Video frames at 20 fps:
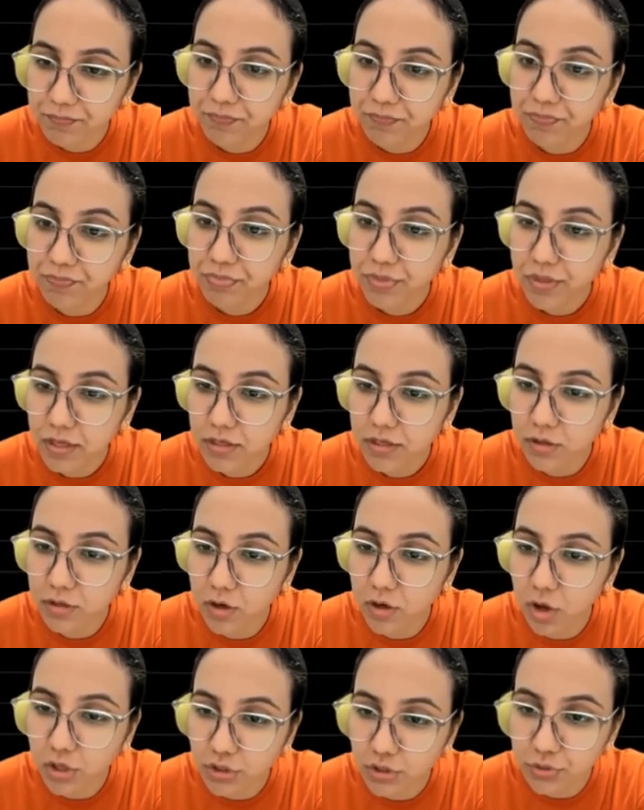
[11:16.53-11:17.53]
ln
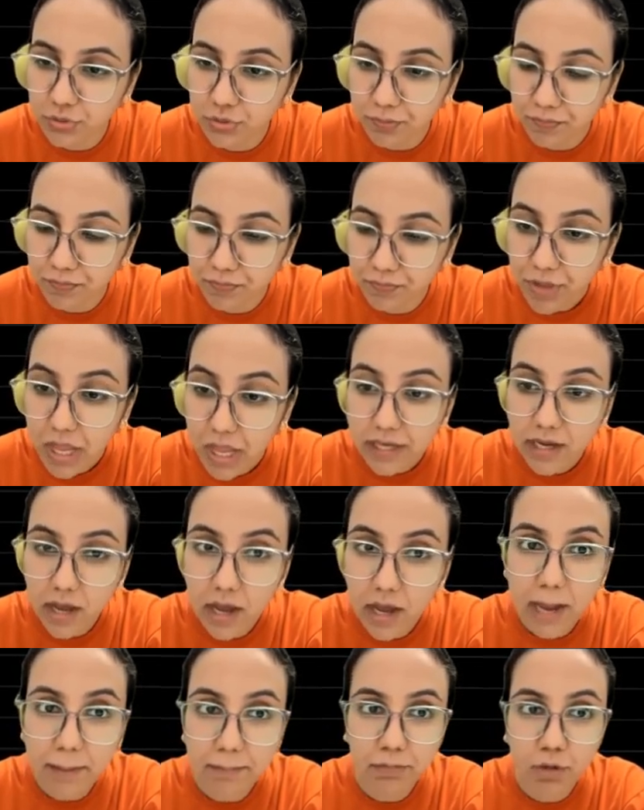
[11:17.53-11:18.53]
2. Now, I'm
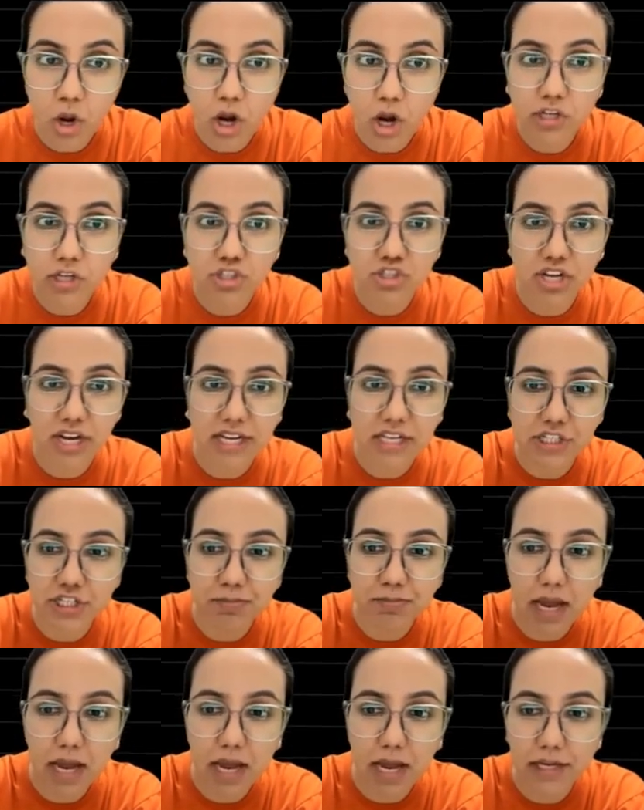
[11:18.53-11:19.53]
not changing
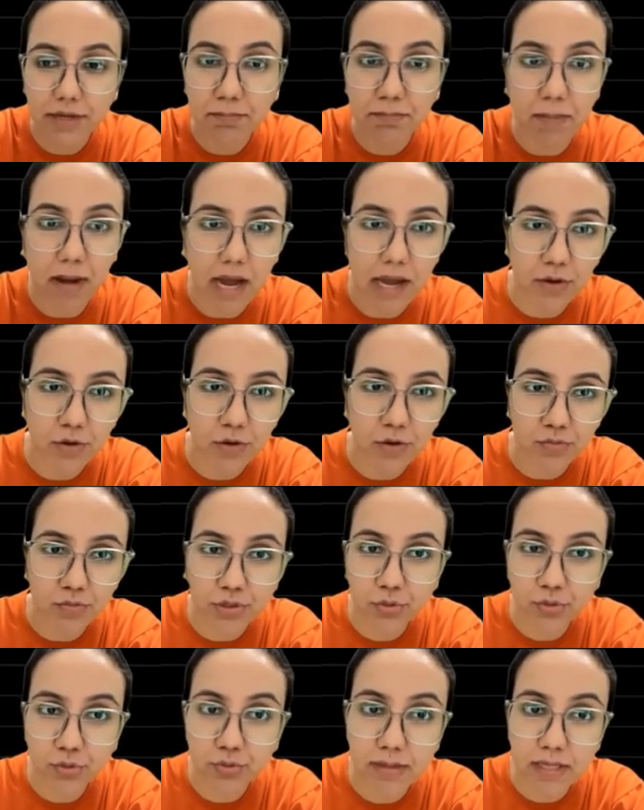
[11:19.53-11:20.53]
my pi over
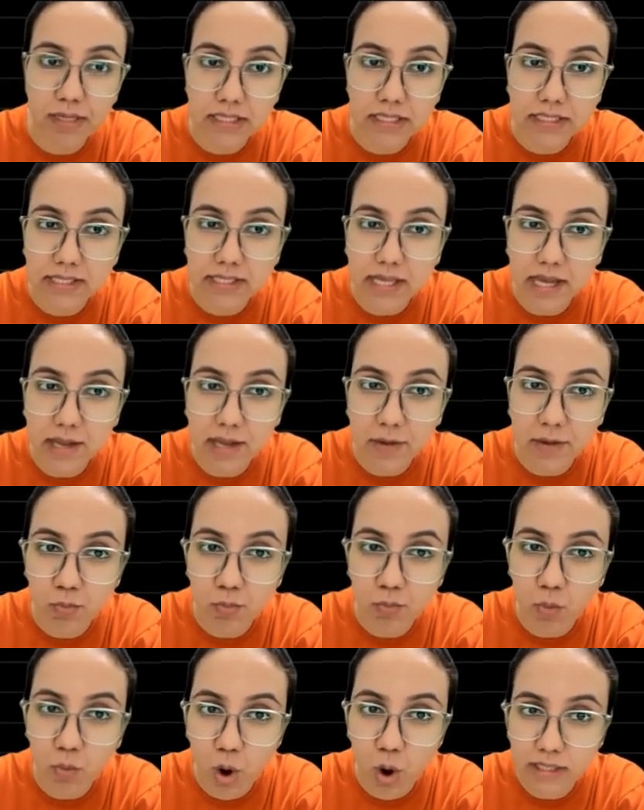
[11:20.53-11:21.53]
2 because I
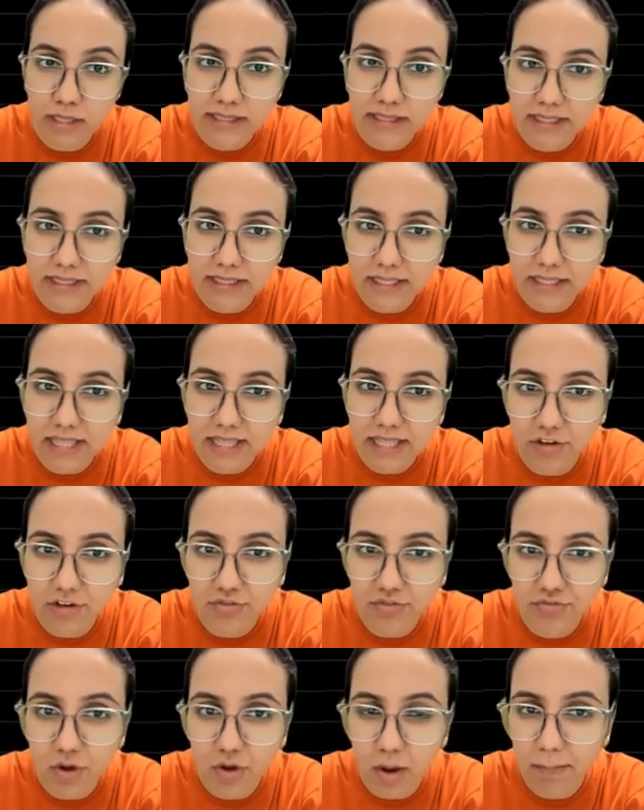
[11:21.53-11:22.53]
want in that
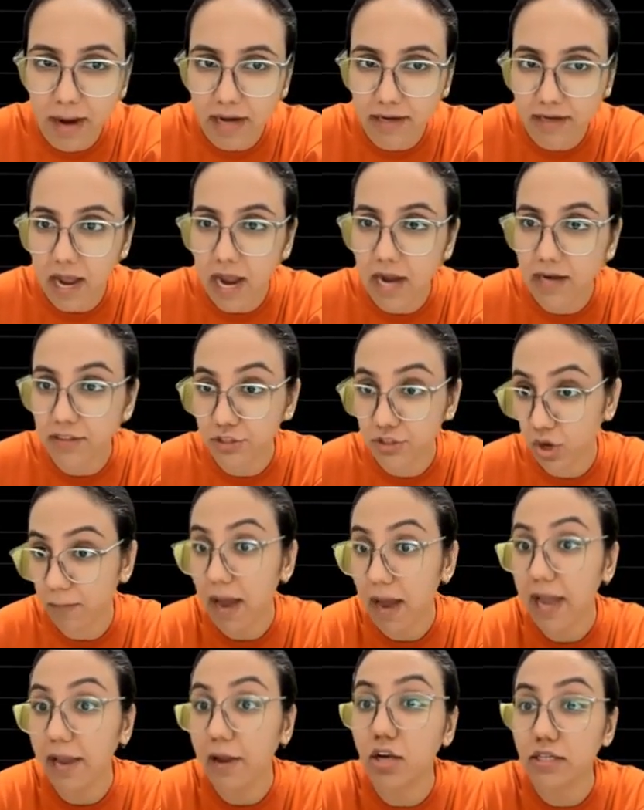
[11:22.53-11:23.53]
format at the top. I
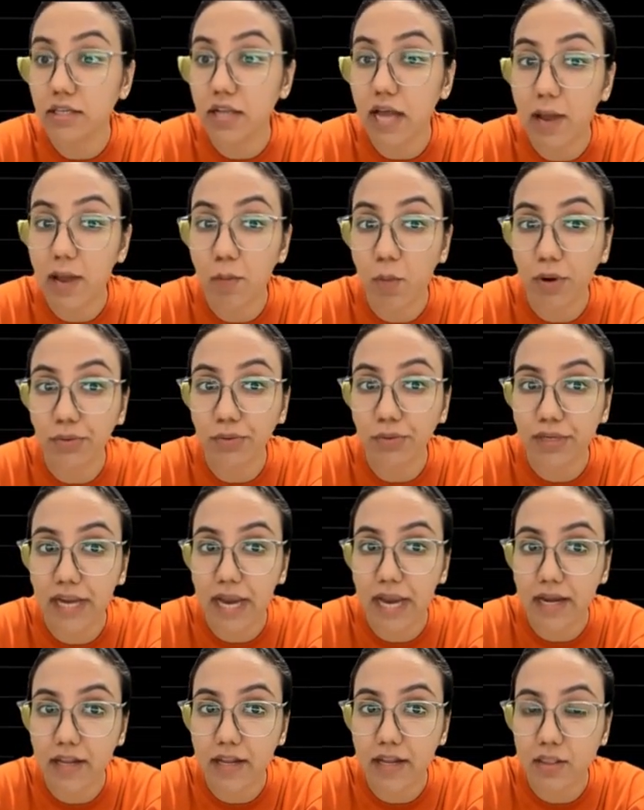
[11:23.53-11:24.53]
want to
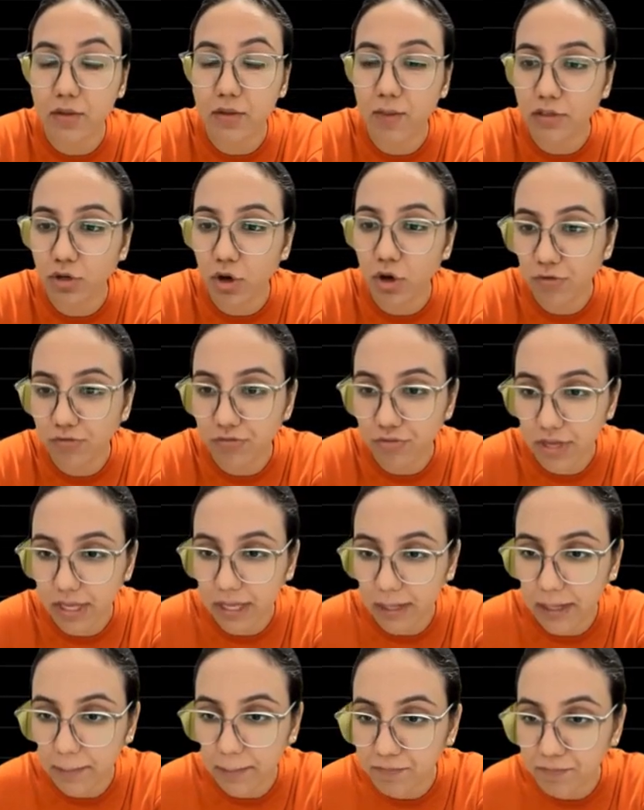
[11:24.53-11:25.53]
get the value of A.